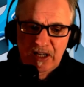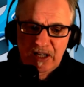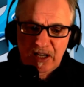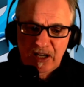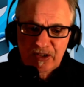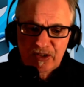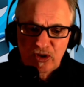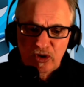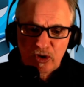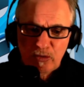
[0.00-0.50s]

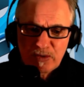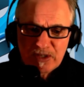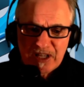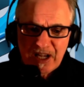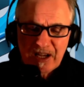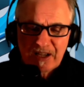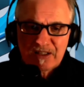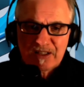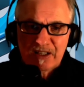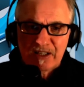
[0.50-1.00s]
I thought it was
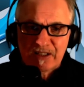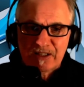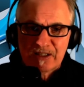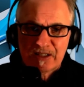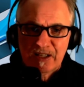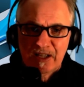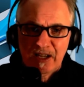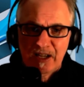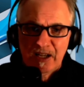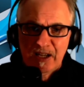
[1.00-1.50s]
excellent.
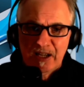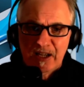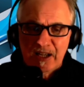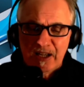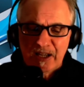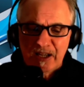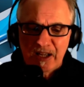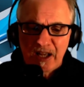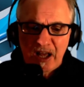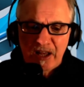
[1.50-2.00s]

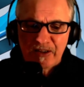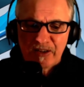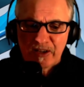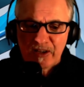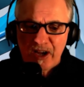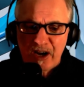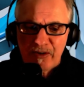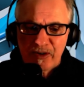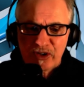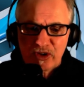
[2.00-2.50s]
And the
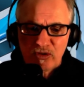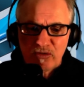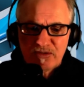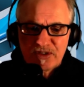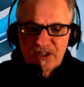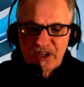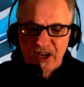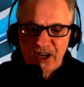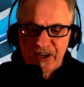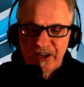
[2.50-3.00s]
character of
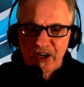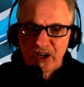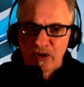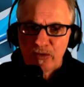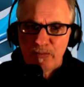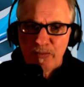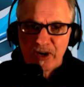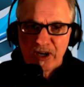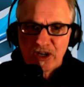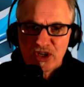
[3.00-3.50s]
Zod here,
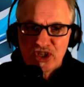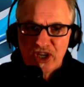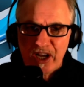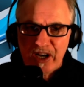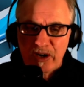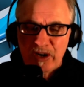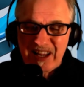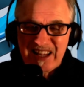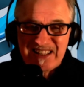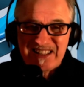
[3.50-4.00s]
Michael
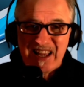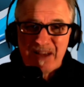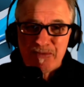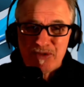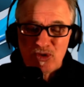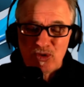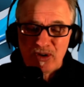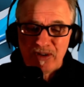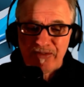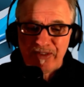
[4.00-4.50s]
Shannon, is
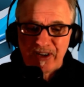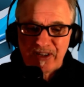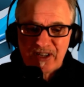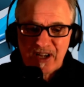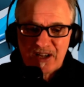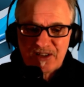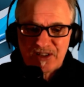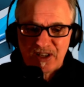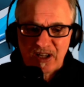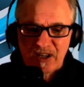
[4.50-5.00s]
absolutely
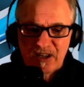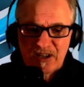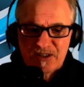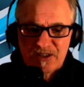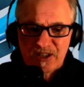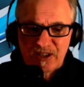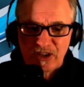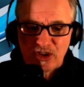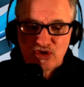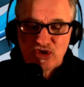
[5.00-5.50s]
fantastic in
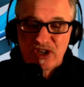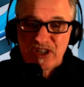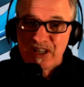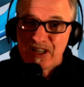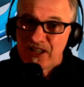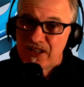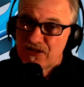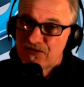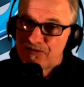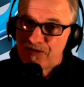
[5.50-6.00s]
this. And the
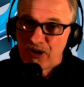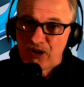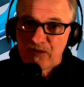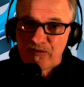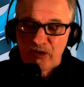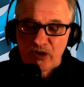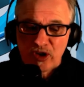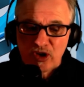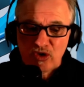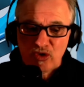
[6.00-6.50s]
3D is very,
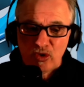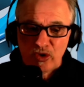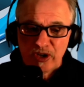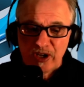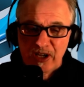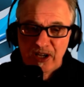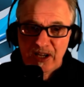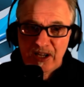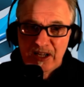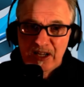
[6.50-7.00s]
very good.
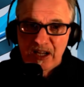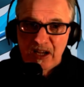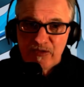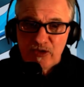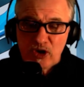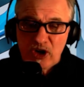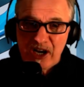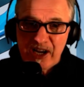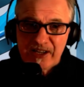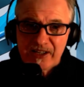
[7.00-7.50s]
If
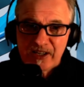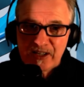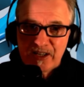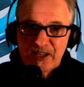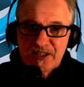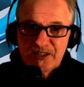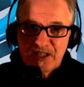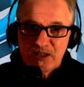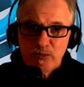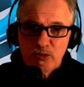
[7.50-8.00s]
you're collecting
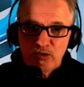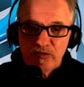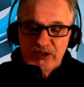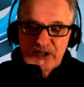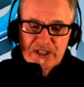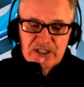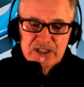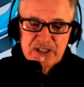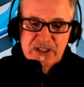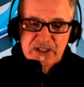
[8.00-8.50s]
DC
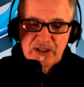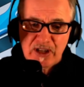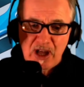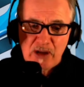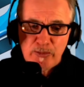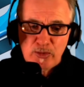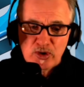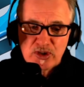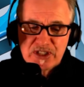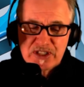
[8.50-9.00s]
movies, a
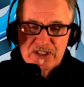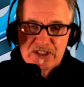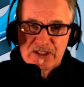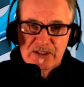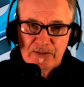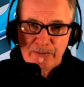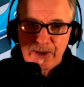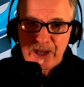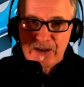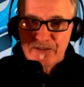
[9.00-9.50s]
must.
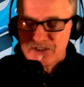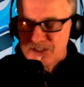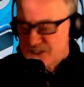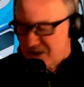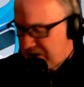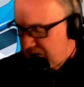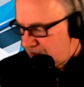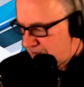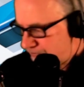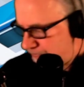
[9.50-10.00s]
Man of
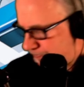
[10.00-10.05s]
Steel.